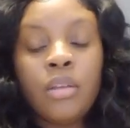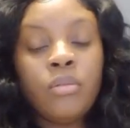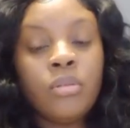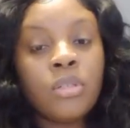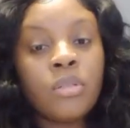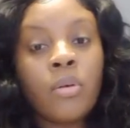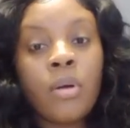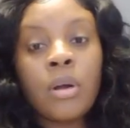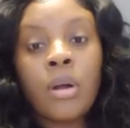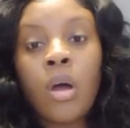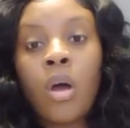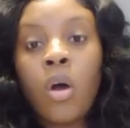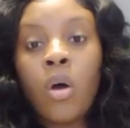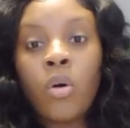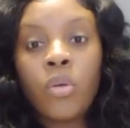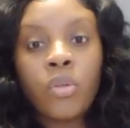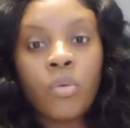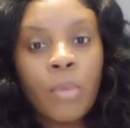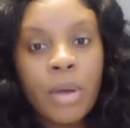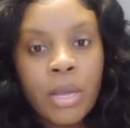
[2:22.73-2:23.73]
you starting
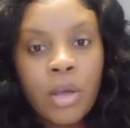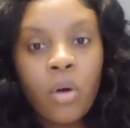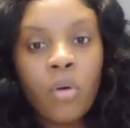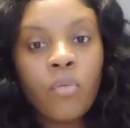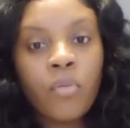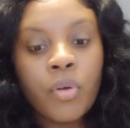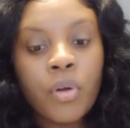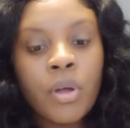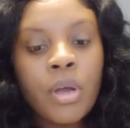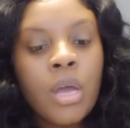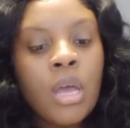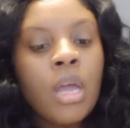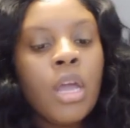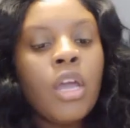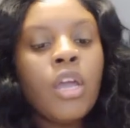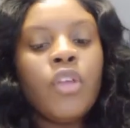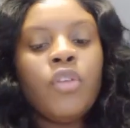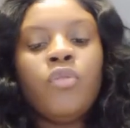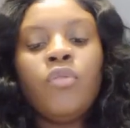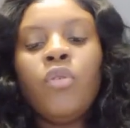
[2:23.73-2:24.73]
all the way over,
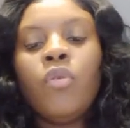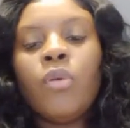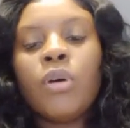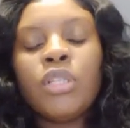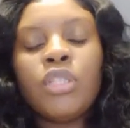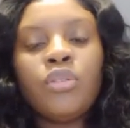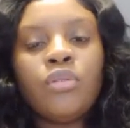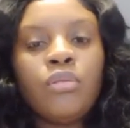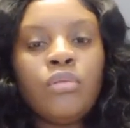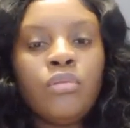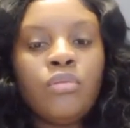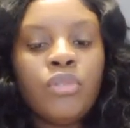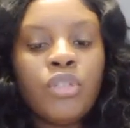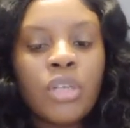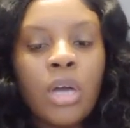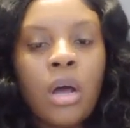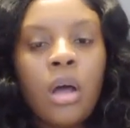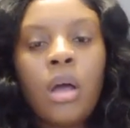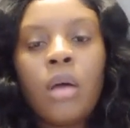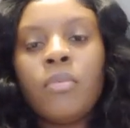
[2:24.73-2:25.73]
you going to a new
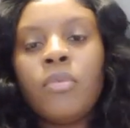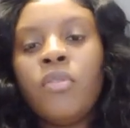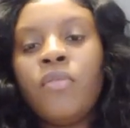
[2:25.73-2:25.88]
job.